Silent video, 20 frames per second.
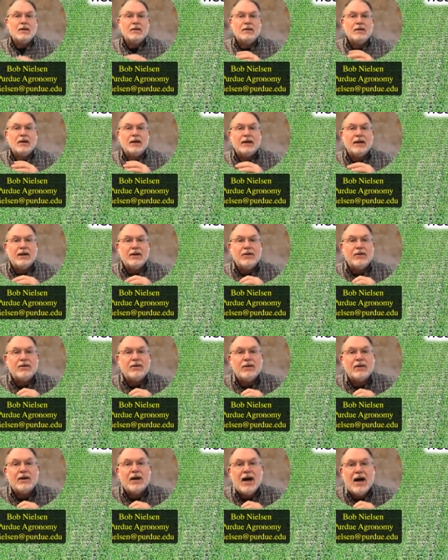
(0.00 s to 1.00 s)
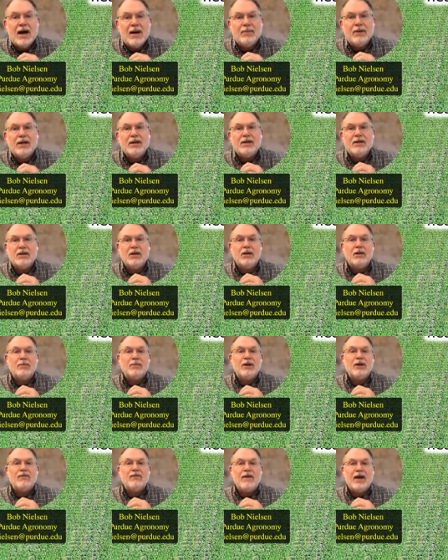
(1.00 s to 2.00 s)
Another common yield
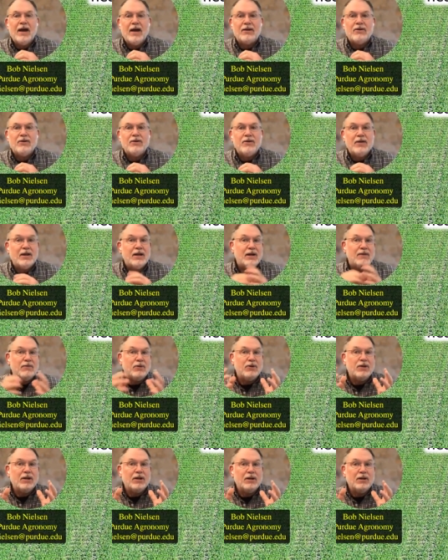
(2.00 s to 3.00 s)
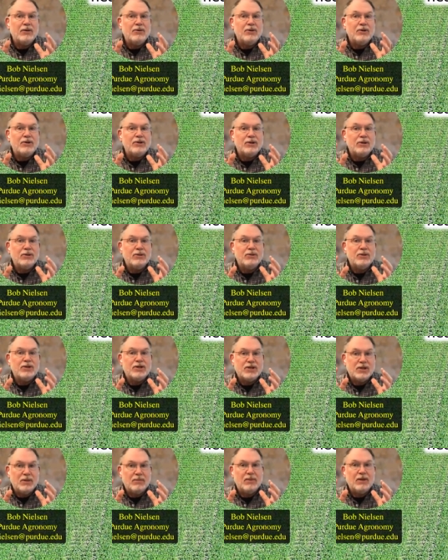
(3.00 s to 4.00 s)
limiting factor that I've already alluded to is
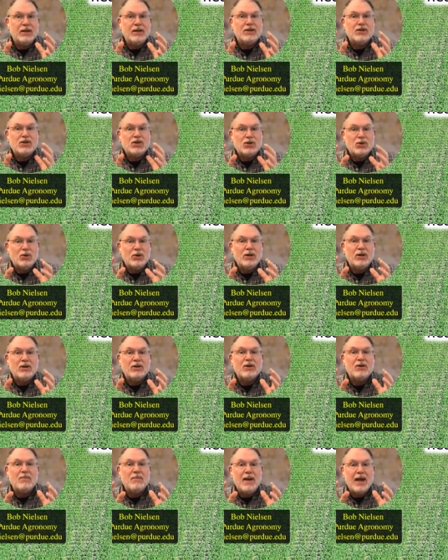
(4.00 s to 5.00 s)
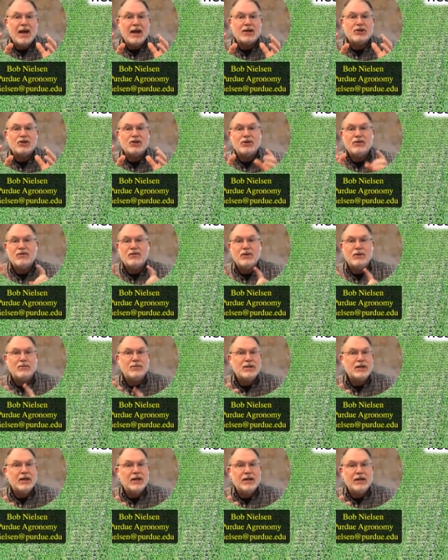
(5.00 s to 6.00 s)
simply soil compaction from
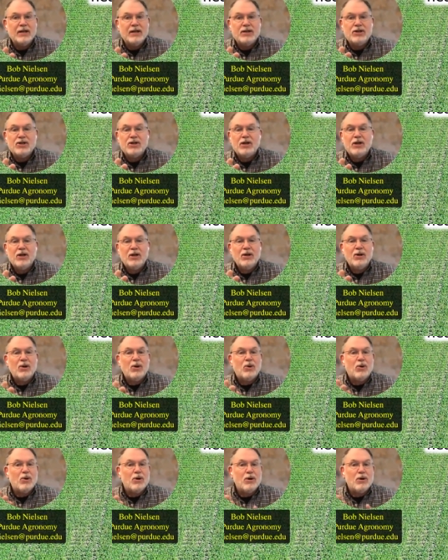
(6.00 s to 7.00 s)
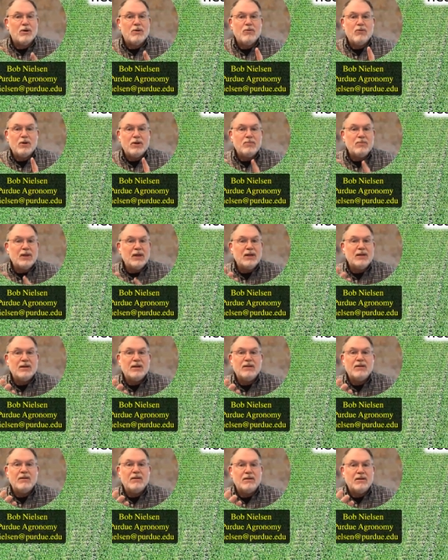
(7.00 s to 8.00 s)
tillage or
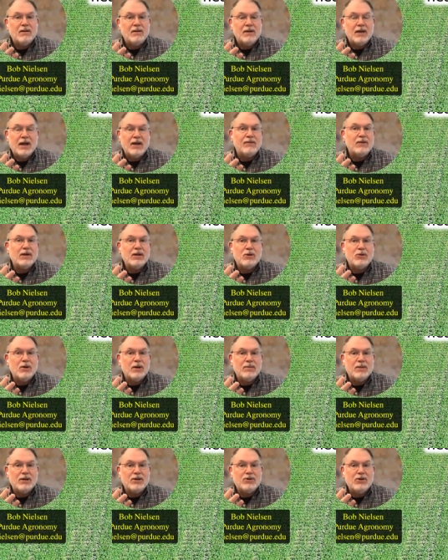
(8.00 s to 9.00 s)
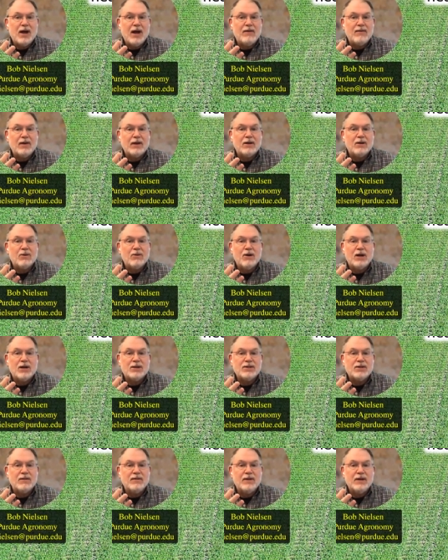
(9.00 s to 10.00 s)
repeated heavy equipment traffic
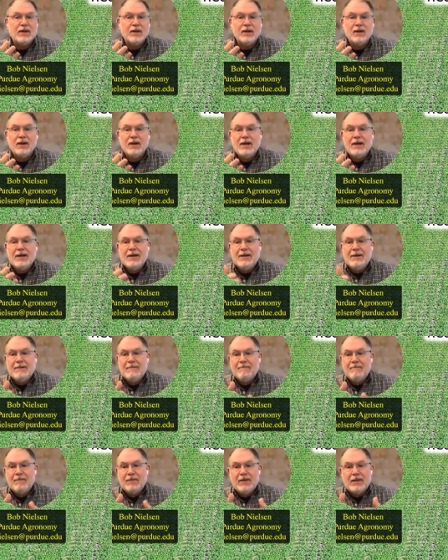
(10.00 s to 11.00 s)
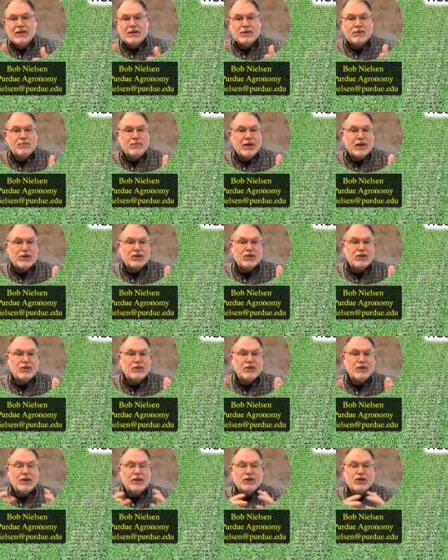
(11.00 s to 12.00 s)
across the field. This picture
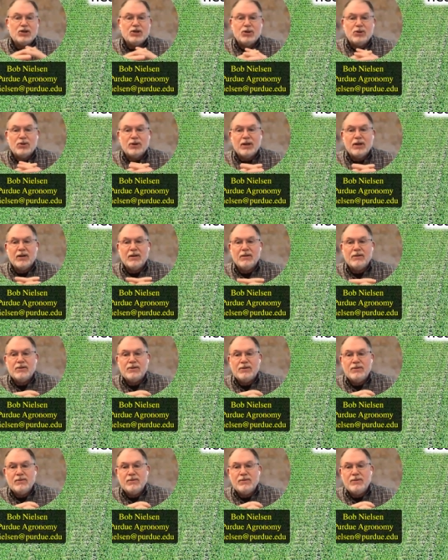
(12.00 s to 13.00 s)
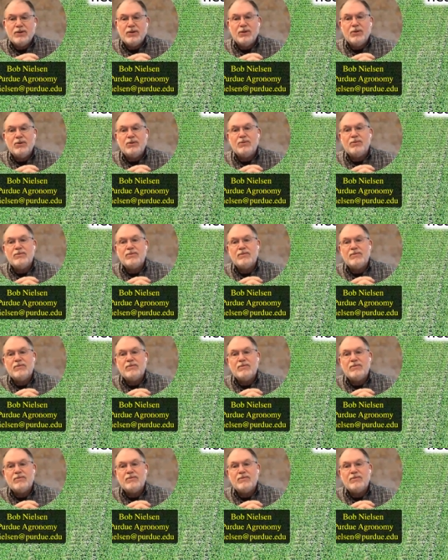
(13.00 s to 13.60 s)
is showing two,